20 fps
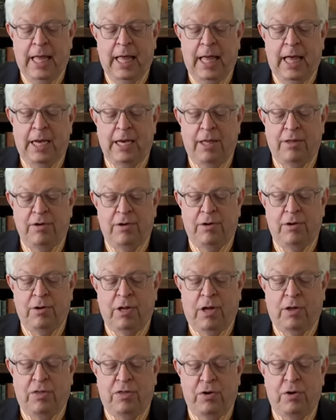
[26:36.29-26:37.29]
Another,
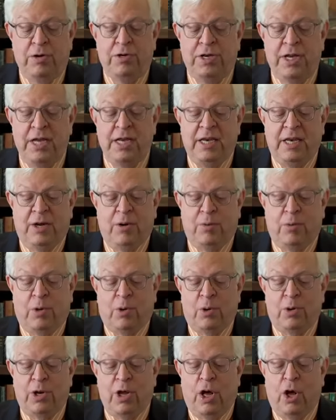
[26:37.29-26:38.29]
a 13 year
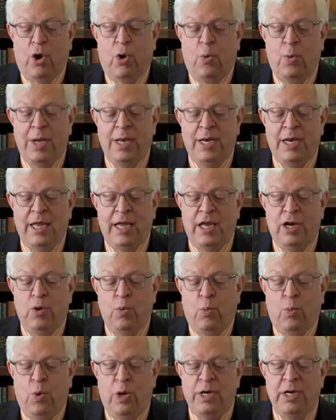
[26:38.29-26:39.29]
old, Owen
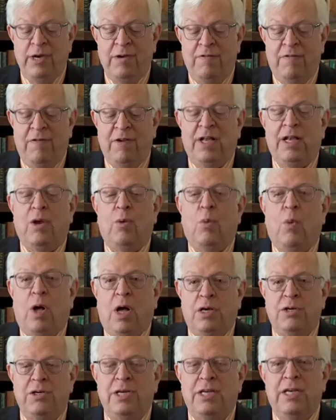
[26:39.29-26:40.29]
in Woodinville,
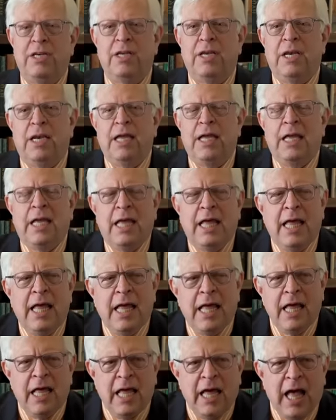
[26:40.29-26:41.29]
Washington.
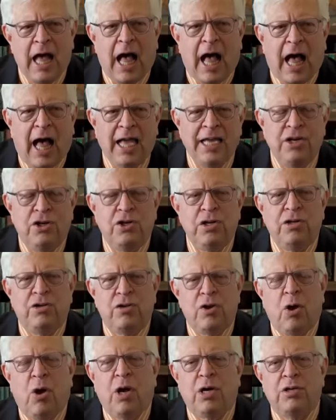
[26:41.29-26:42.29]
I should
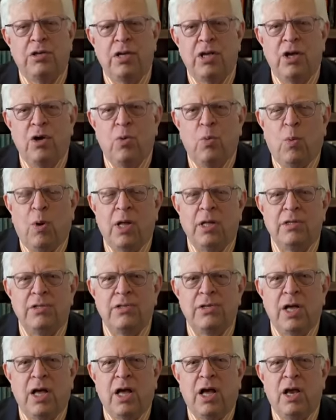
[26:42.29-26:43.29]
talk to you
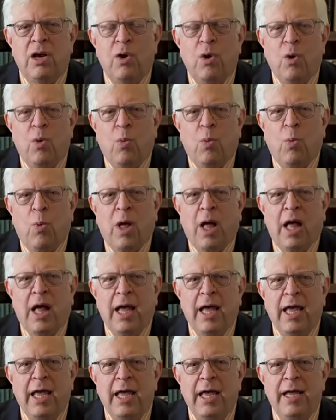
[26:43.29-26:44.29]
once on
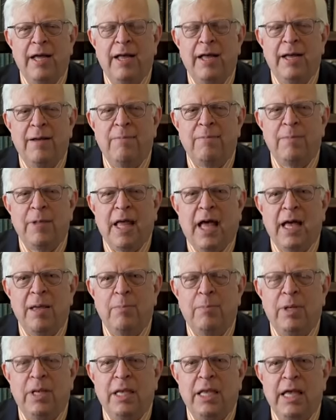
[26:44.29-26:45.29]
why I
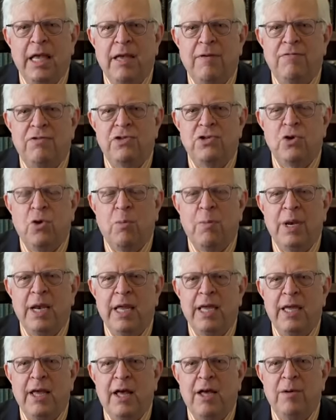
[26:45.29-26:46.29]
believe so many
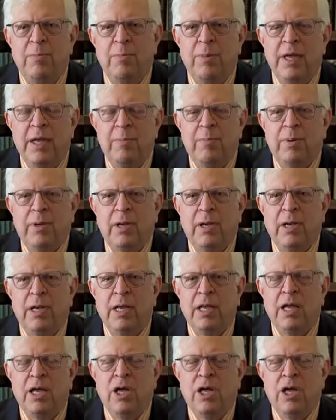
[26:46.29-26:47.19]
young people